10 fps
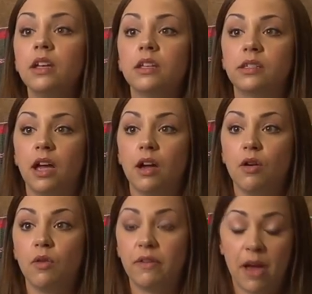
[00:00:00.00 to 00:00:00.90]

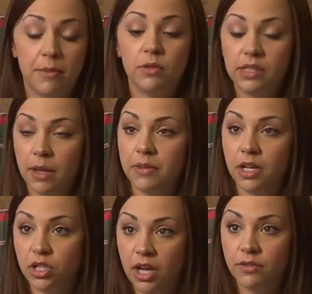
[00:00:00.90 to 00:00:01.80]
So if I'm doing something
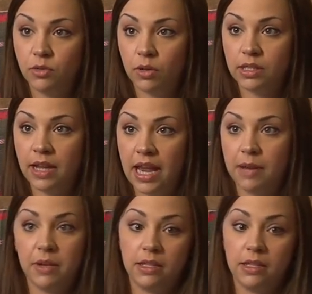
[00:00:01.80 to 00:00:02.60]
in Jeff Short's name,